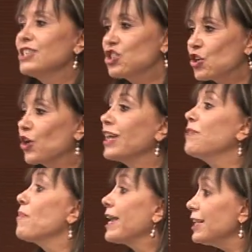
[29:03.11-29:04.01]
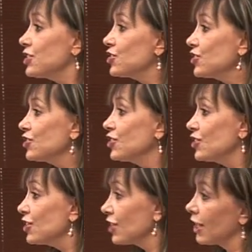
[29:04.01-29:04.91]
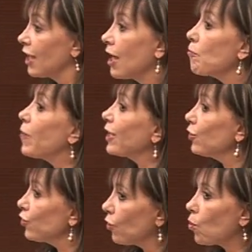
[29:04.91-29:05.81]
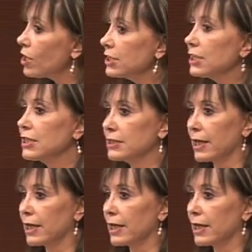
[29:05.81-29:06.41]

strong image, but you know what?